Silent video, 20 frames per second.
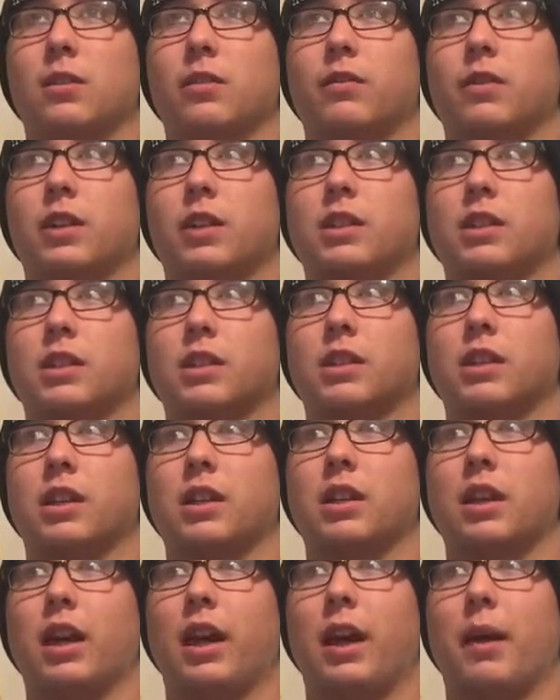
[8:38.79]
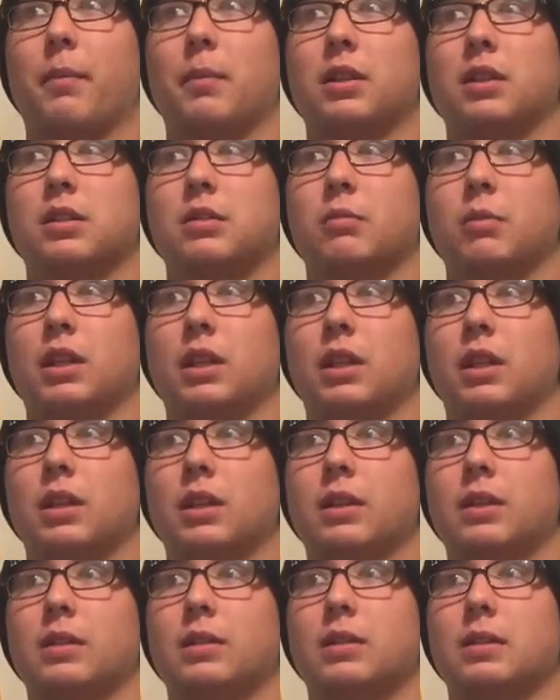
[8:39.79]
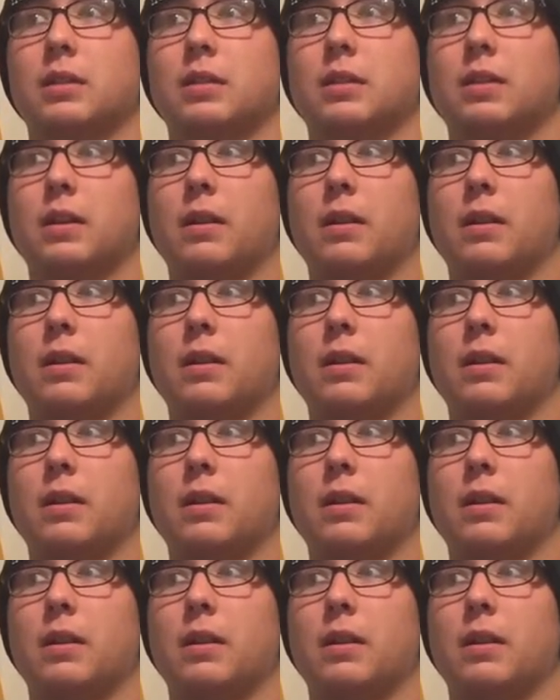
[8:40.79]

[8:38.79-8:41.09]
the funniest thing that happened to me is